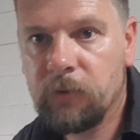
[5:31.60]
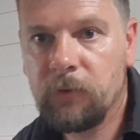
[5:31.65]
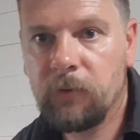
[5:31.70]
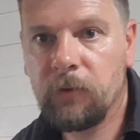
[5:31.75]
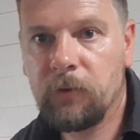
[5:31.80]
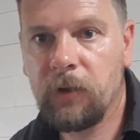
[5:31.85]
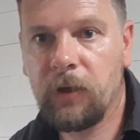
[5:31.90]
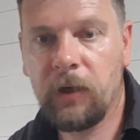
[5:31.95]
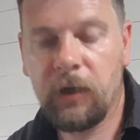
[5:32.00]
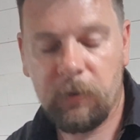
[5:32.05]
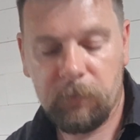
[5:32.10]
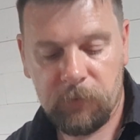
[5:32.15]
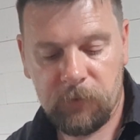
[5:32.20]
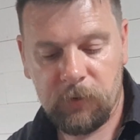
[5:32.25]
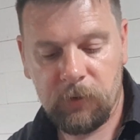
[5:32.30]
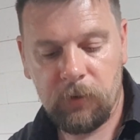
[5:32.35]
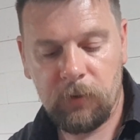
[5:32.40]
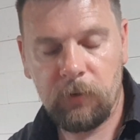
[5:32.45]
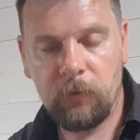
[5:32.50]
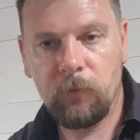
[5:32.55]
are an
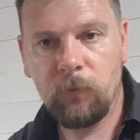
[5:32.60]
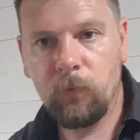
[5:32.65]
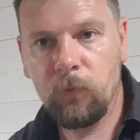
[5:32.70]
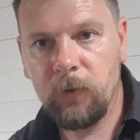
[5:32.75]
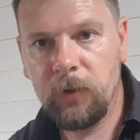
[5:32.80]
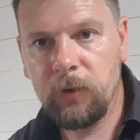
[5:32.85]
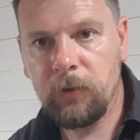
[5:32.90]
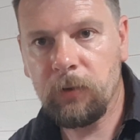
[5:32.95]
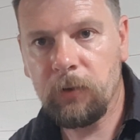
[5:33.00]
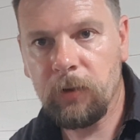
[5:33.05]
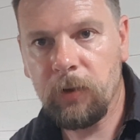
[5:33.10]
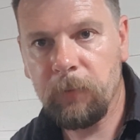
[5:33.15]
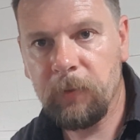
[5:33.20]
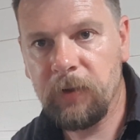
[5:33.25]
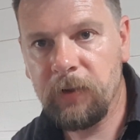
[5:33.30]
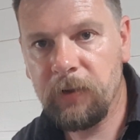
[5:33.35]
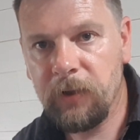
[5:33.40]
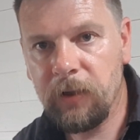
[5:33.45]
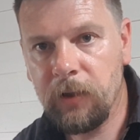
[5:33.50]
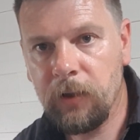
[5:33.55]
absolute winner. I
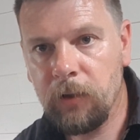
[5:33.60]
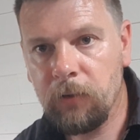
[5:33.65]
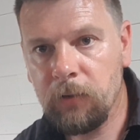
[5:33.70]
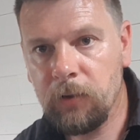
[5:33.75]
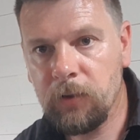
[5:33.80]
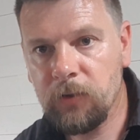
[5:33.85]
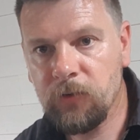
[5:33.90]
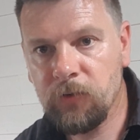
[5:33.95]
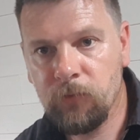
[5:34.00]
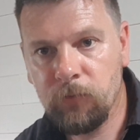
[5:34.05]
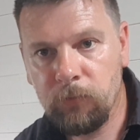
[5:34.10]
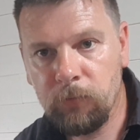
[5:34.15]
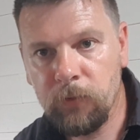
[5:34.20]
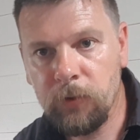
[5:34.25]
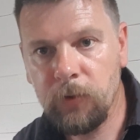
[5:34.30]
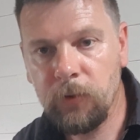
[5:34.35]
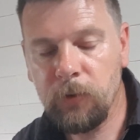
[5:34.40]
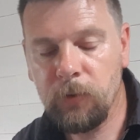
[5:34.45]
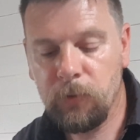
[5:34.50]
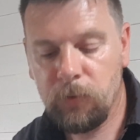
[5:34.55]
mean, they are a
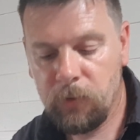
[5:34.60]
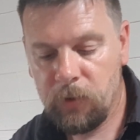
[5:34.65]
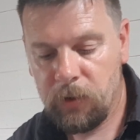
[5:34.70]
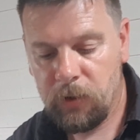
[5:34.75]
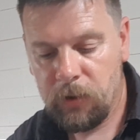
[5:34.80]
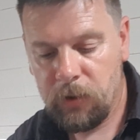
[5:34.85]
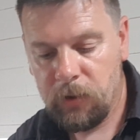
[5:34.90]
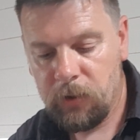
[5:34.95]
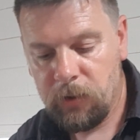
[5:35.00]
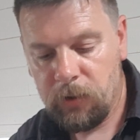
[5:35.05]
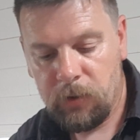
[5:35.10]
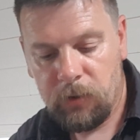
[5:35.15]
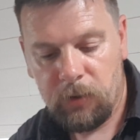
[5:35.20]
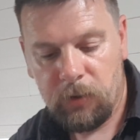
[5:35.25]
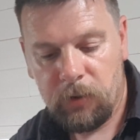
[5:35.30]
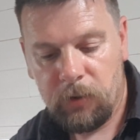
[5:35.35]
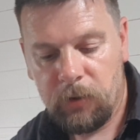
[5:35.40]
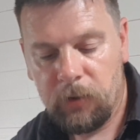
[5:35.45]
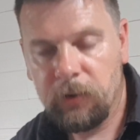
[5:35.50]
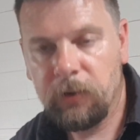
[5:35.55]
true
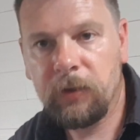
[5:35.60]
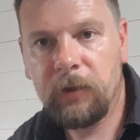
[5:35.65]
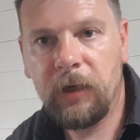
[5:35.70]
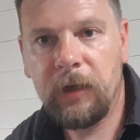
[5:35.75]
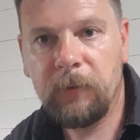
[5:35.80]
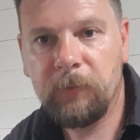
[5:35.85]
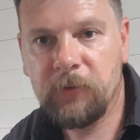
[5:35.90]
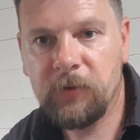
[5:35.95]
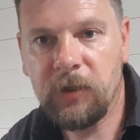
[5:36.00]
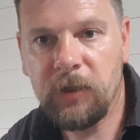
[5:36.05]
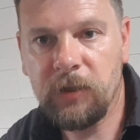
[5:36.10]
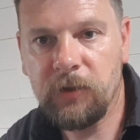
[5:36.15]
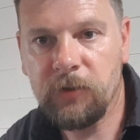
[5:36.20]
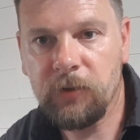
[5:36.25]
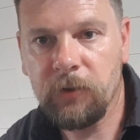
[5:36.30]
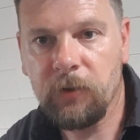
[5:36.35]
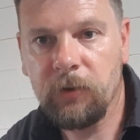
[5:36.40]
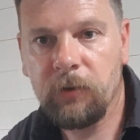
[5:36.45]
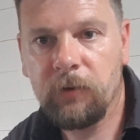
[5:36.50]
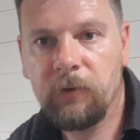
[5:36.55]
game
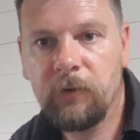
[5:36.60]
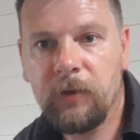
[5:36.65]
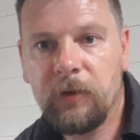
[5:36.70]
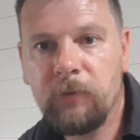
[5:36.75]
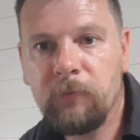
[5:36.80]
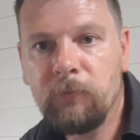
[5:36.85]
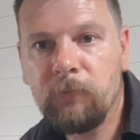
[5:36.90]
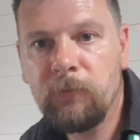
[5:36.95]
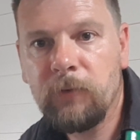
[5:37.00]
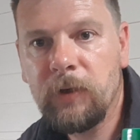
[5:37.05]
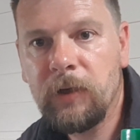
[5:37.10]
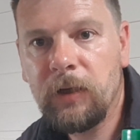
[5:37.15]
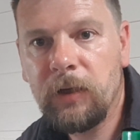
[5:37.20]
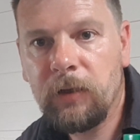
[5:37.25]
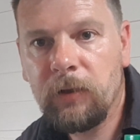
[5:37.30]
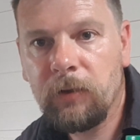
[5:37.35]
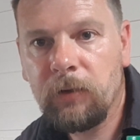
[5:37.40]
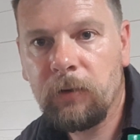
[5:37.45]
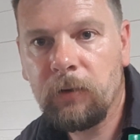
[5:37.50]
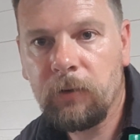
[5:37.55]
changer. They really
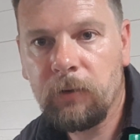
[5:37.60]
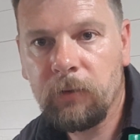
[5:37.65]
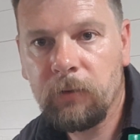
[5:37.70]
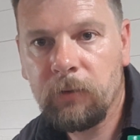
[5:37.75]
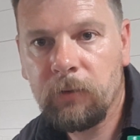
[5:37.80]
are.